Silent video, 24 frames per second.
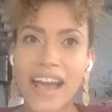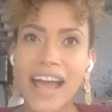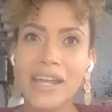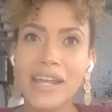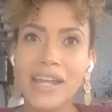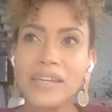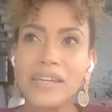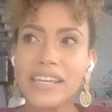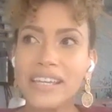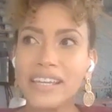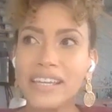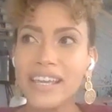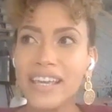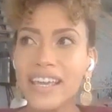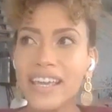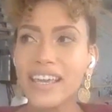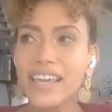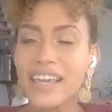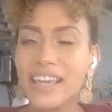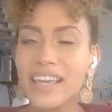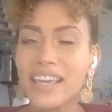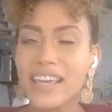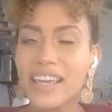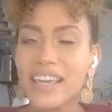i'd be
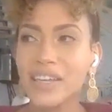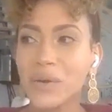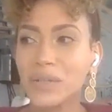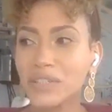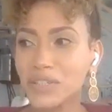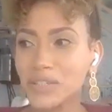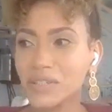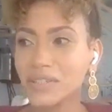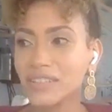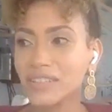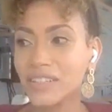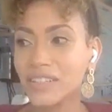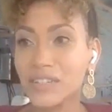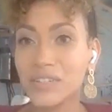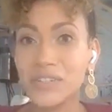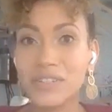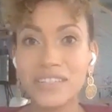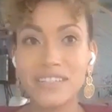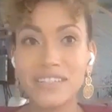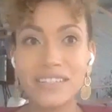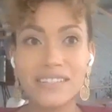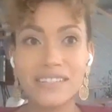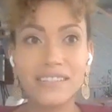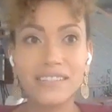you know a little little